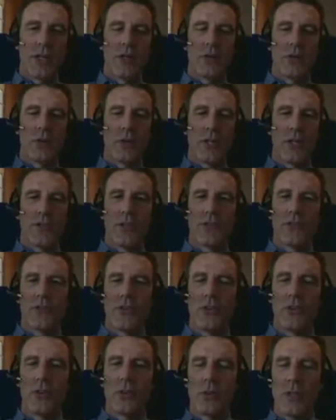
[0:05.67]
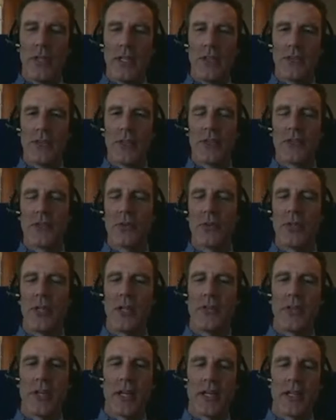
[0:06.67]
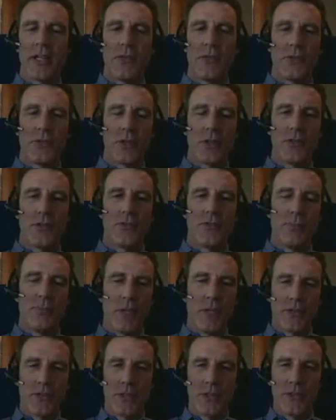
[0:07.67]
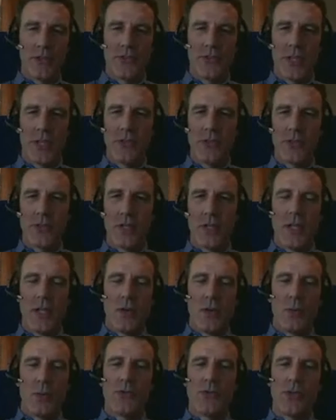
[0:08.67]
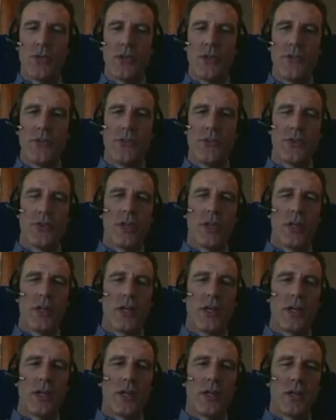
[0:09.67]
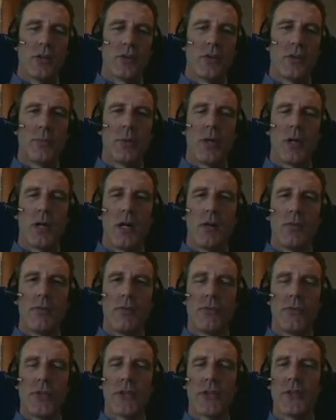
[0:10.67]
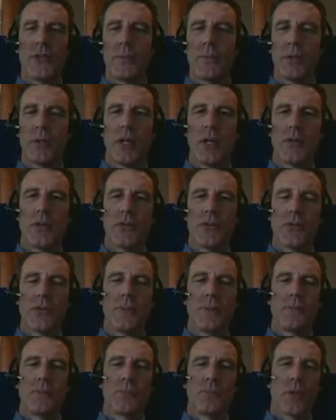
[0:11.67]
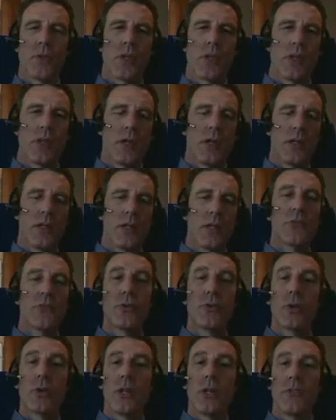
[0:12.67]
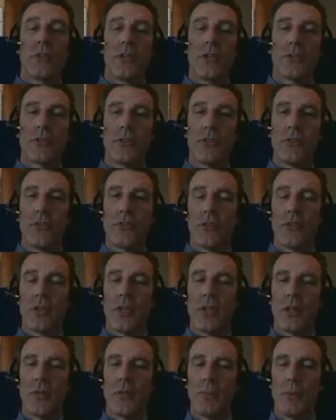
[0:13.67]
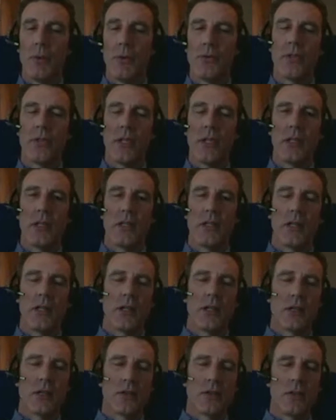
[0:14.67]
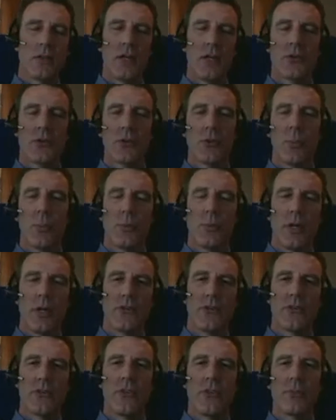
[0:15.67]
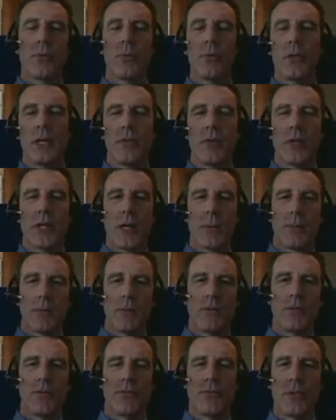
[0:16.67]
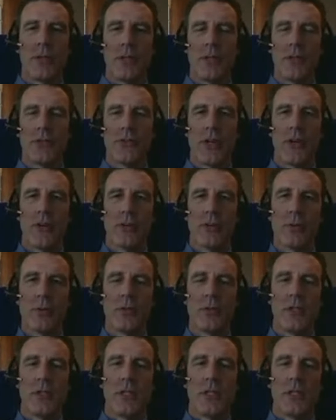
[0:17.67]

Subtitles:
an organization called ESIX, or the Executive Search Information Exchange, which is a group of 60 plus large organizations, mostly large corporations, but we have a couple of charitable